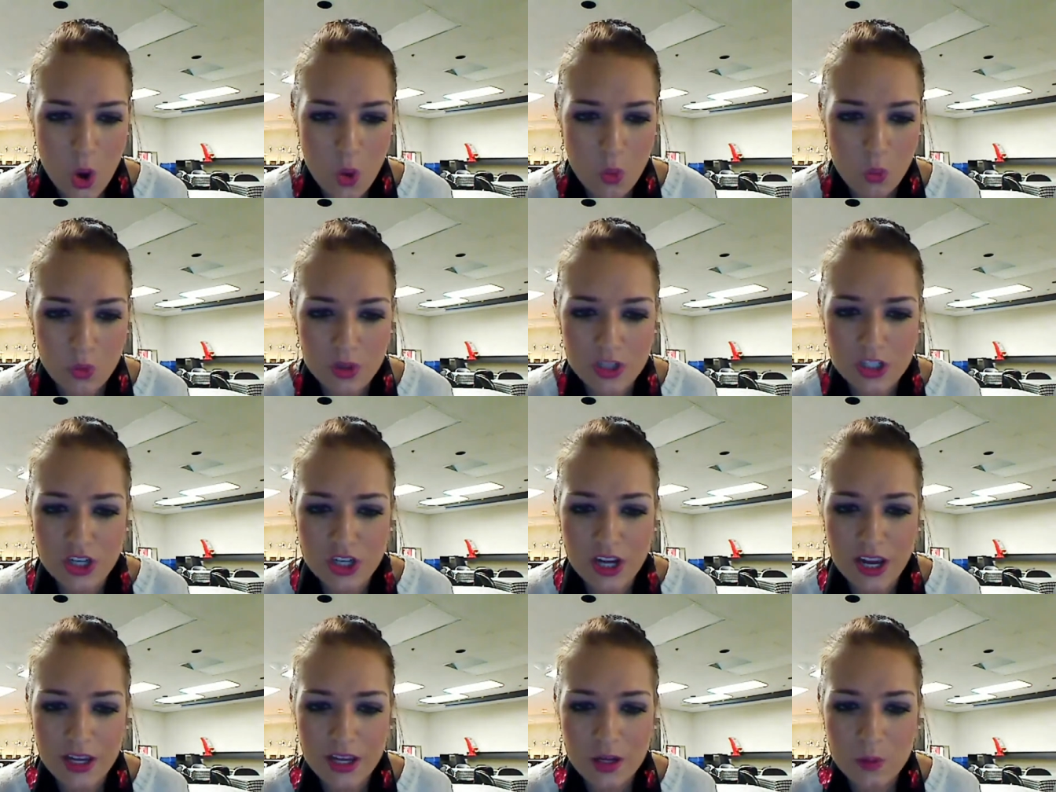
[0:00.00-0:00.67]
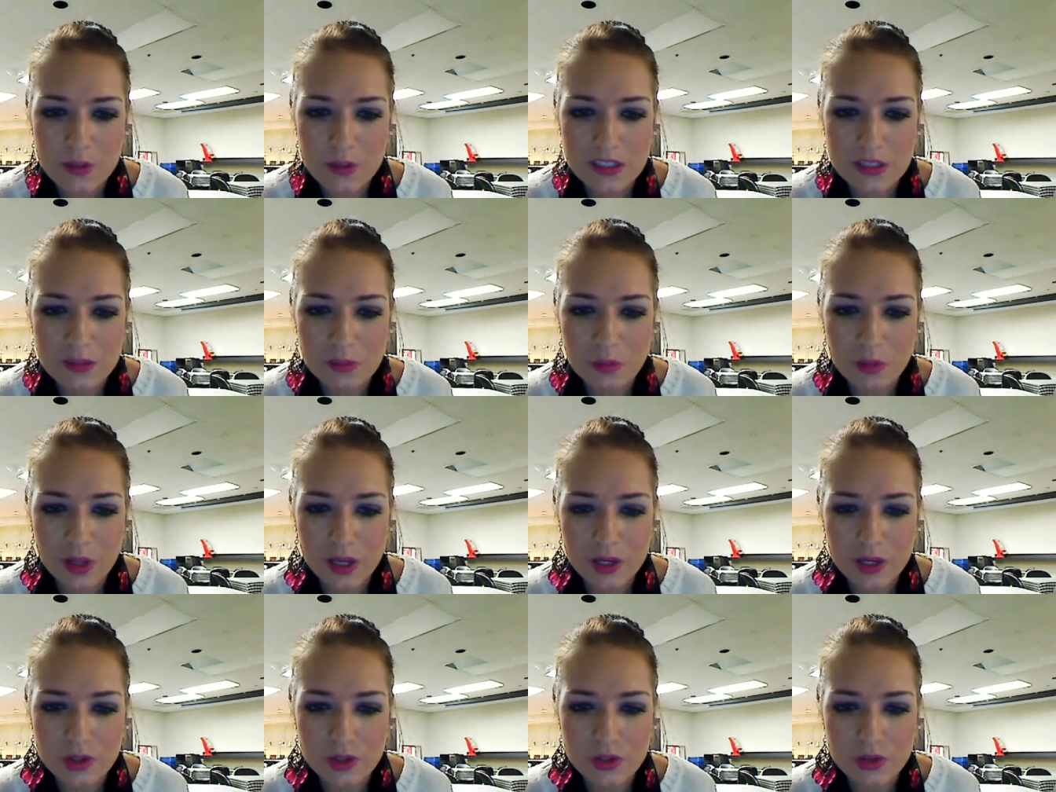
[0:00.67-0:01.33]
Which Coyotes
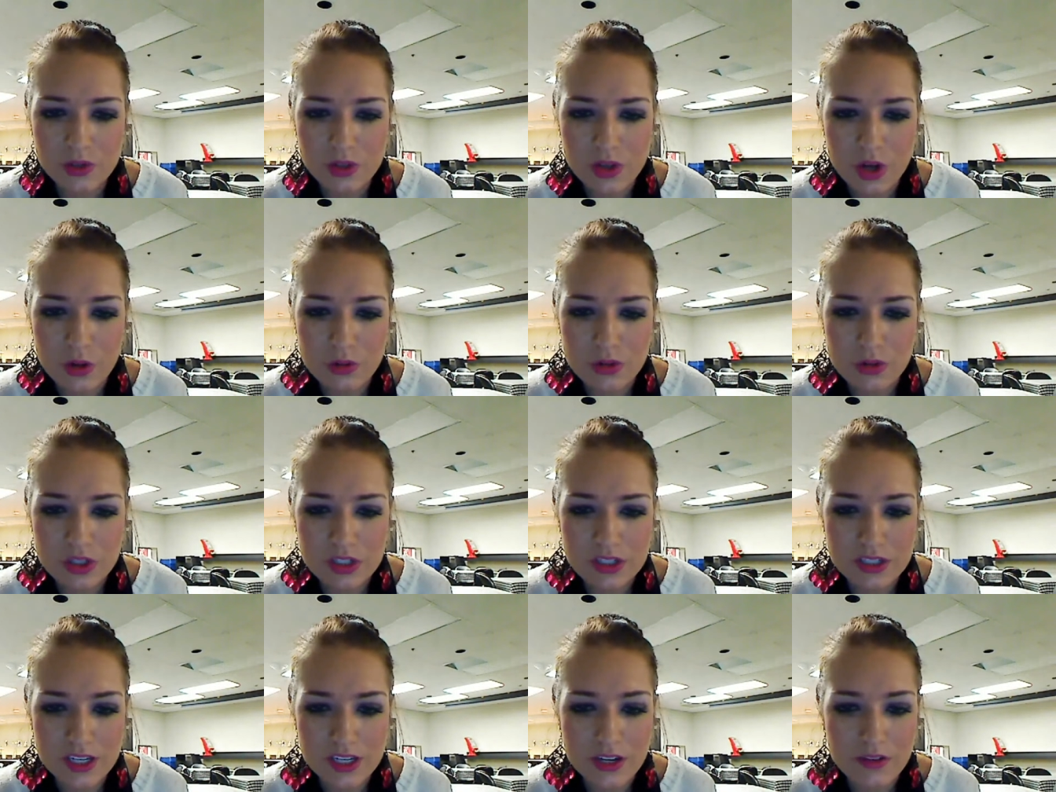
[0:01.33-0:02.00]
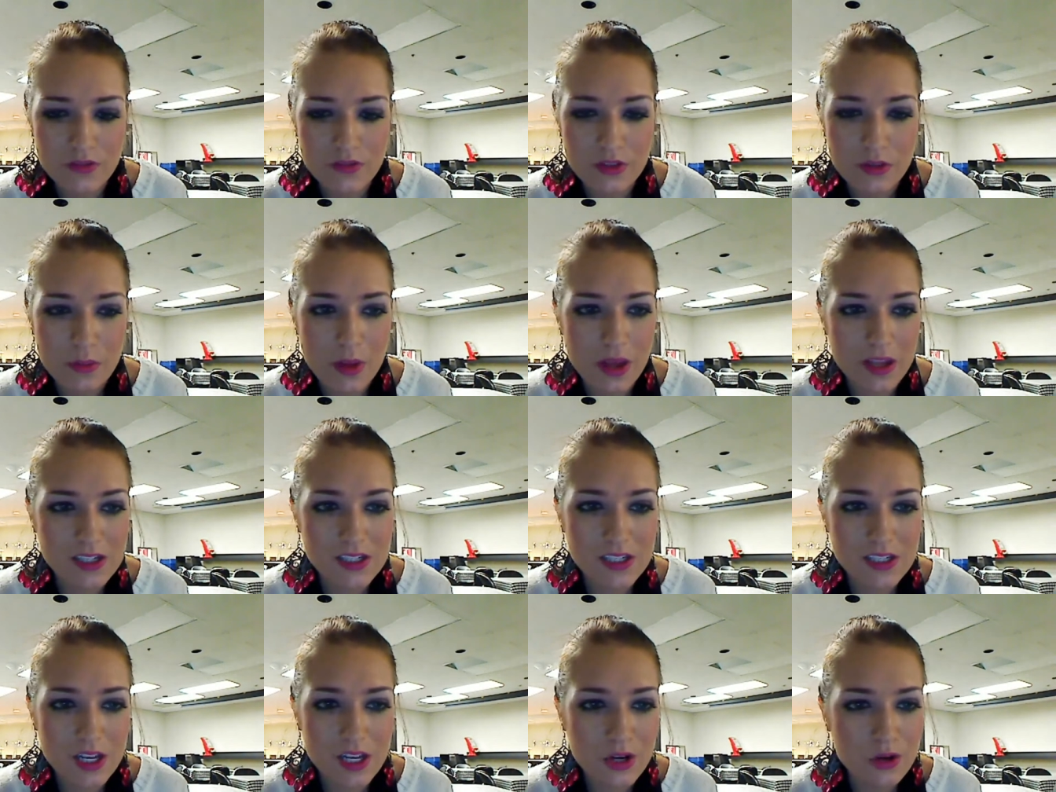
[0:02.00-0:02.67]
players or coaches give the
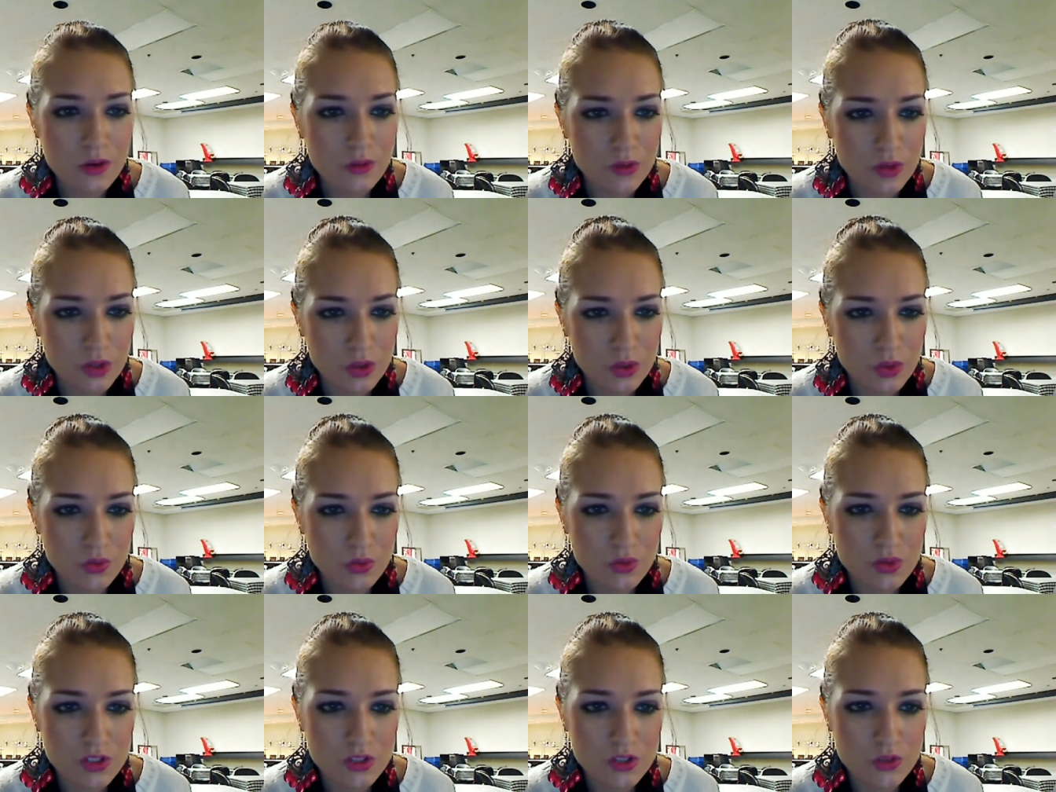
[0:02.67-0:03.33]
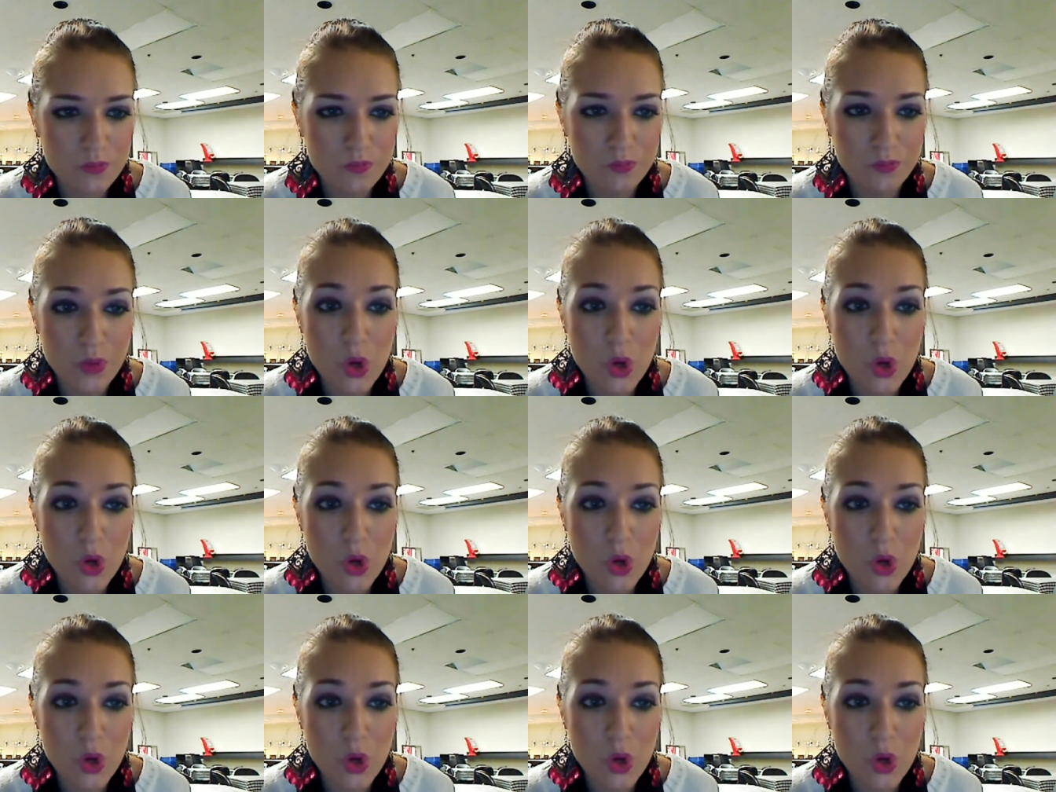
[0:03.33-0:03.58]
best interviews?